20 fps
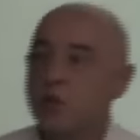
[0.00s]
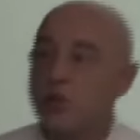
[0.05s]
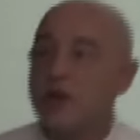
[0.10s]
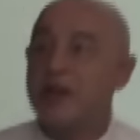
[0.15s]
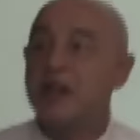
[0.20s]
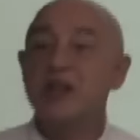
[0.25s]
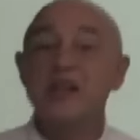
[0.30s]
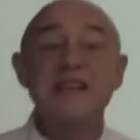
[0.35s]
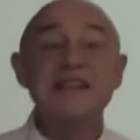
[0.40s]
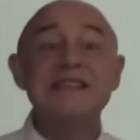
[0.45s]

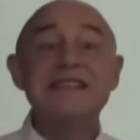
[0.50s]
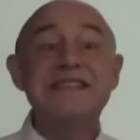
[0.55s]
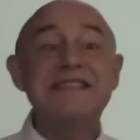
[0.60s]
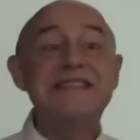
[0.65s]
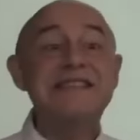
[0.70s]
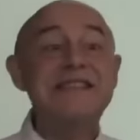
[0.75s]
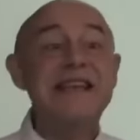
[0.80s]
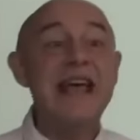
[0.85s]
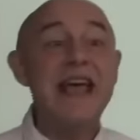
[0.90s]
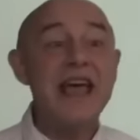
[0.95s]
will
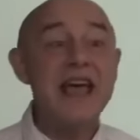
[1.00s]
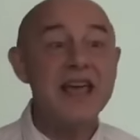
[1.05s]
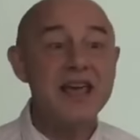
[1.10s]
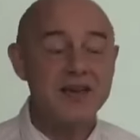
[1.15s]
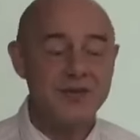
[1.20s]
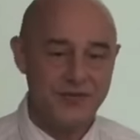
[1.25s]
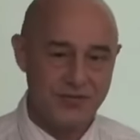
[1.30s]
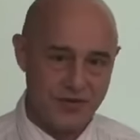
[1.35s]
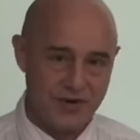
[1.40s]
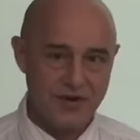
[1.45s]

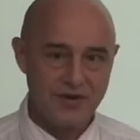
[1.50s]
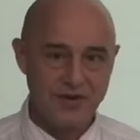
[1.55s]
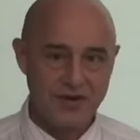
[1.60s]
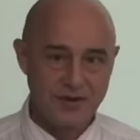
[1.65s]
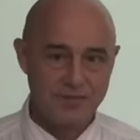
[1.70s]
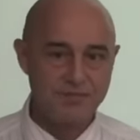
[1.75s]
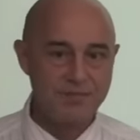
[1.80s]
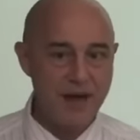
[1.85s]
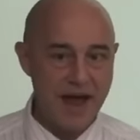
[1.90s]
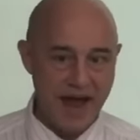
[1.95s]
save
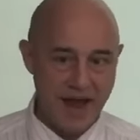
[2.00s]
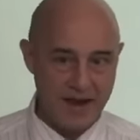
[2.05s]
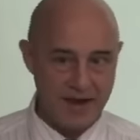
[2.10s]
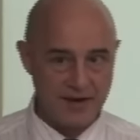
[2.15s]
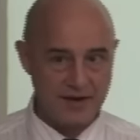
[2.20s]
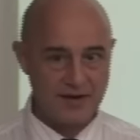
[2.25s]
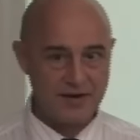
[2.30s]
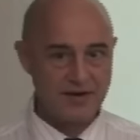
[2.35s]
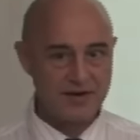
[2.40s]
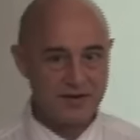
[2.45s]
the
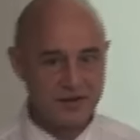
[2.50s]
bank.